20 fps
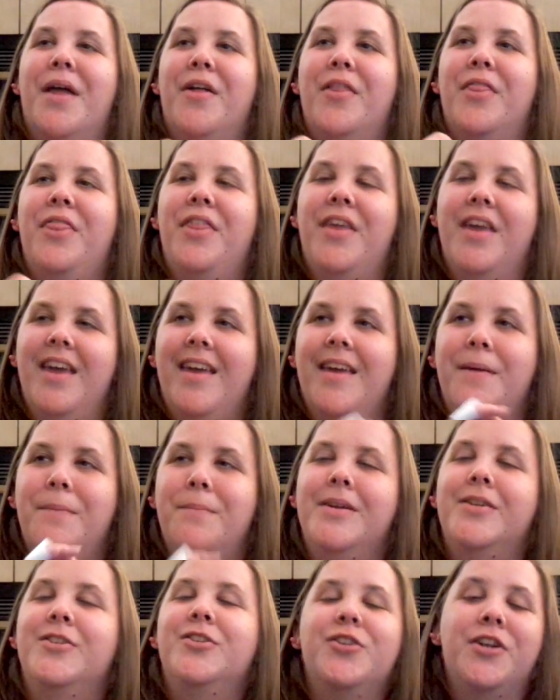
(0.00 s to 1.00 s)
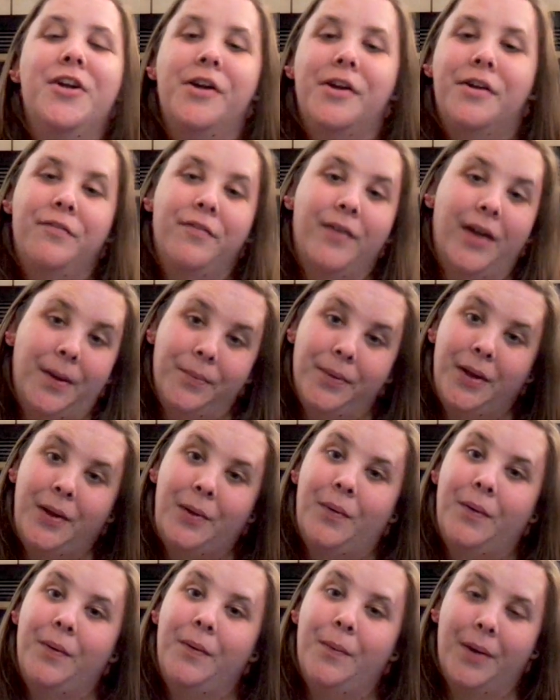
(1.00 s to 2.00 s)
the missionary family
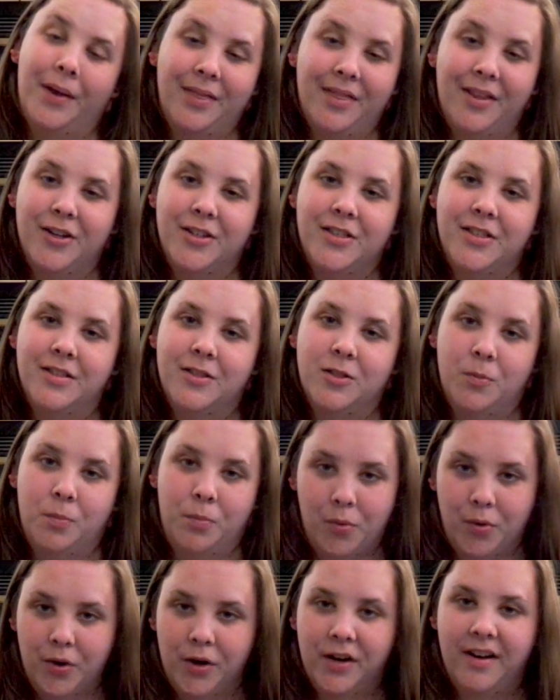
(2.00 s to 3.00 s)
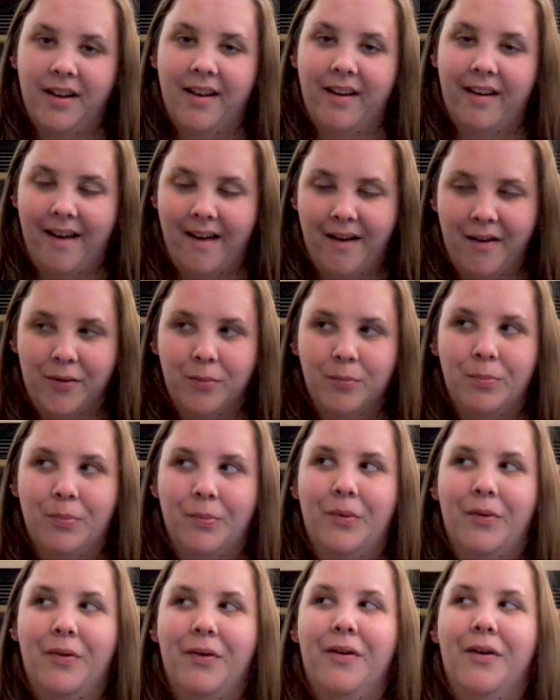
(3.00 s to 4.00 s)
we went there to support and help
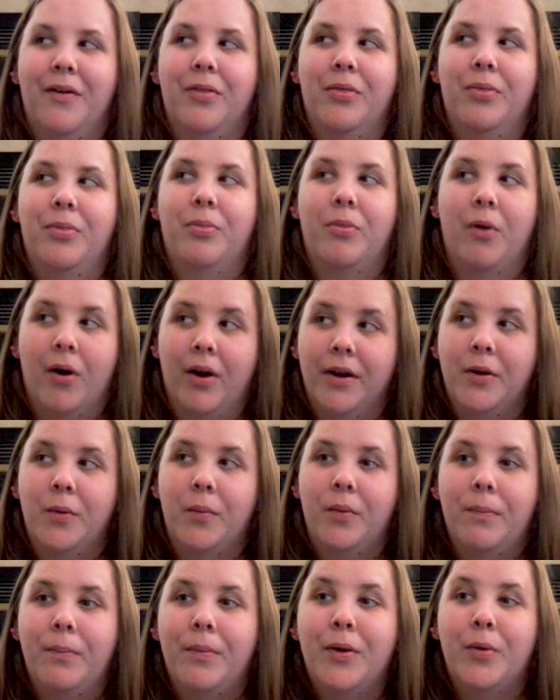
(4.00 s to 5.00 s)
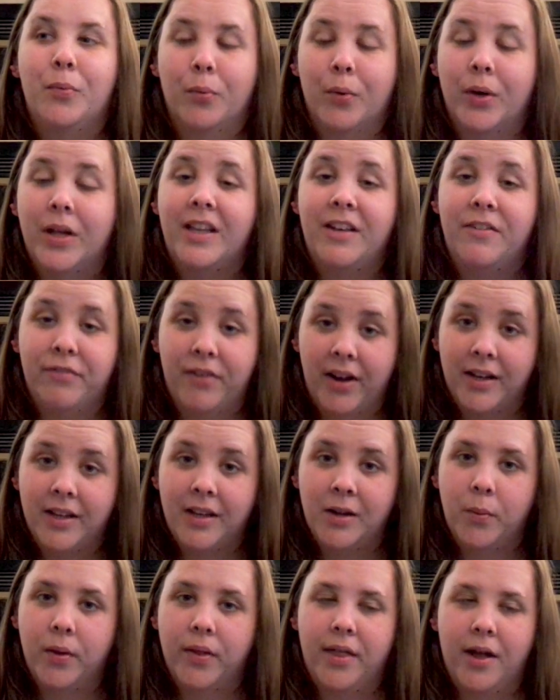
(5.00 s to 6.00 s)
thought it would be really
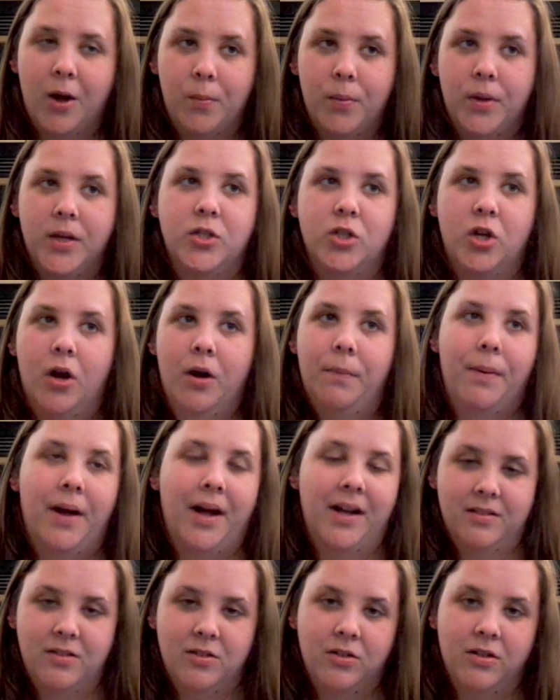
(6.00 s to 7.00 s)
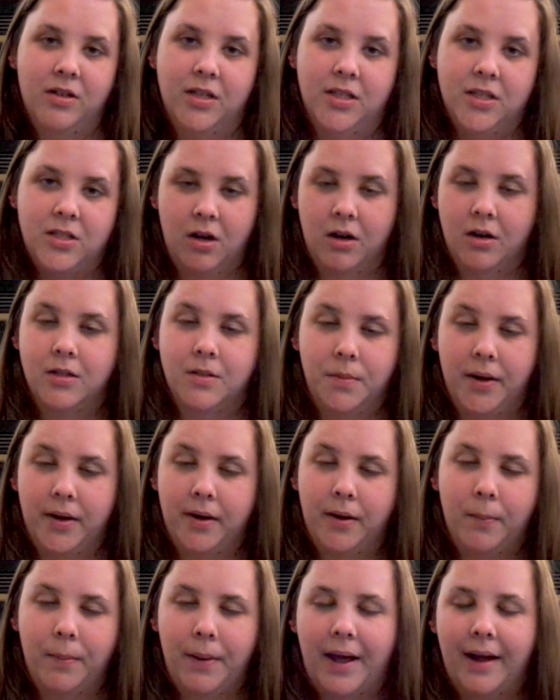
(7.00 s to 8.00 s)
funny, with how much our pastor had talked about
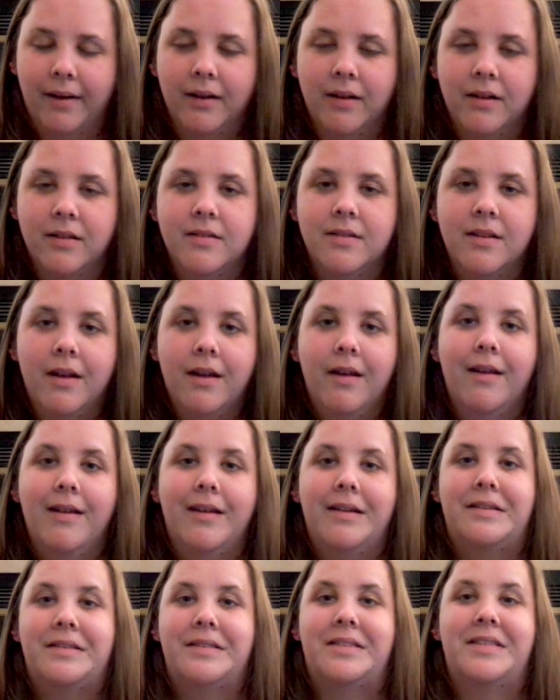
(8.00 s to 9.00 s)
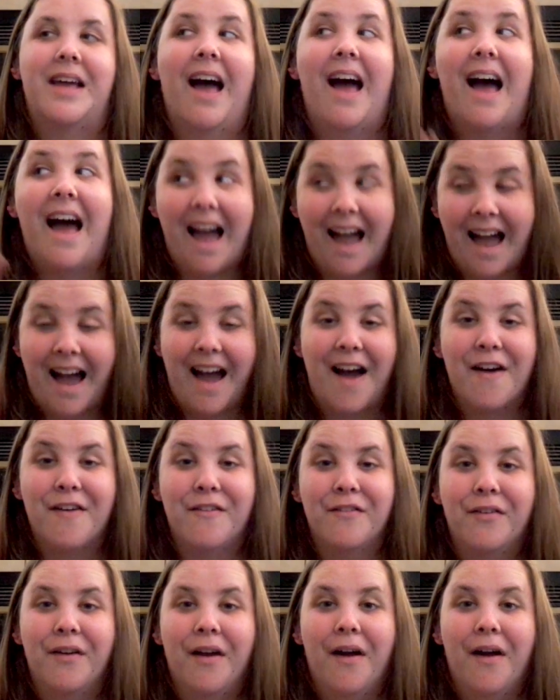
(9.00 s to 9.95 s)
alpacas, to have